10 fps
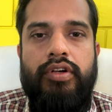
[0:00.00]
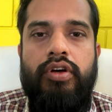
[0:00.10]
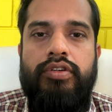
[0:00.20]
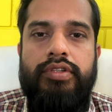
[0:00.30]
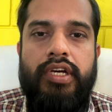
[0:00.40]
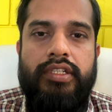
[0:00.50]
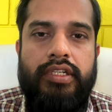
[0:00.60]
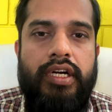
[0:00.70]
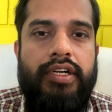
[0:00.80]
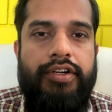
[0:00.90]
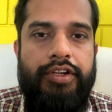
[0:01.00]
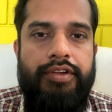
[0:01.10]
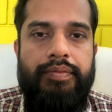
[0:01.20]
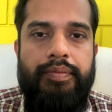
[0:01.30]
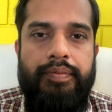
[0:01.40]
or to the other country.
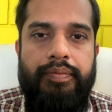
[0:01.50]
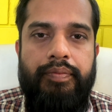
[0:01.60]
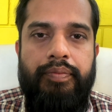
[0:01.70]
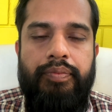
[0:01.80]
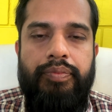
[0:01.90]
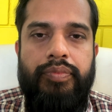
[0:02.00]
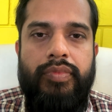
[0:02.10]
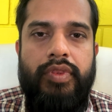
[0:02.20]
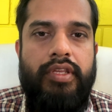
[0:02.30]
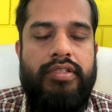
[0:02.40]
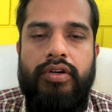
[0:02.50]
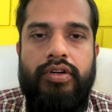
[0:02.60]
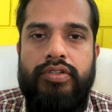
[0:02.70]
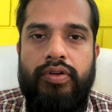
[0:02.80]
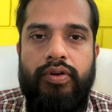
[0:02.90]
These are not
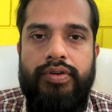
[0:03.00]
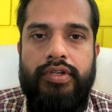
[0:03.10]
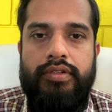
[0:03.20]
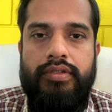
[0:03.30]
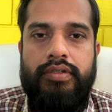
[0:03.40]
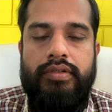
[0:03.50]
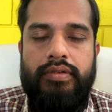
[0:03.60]
solutions.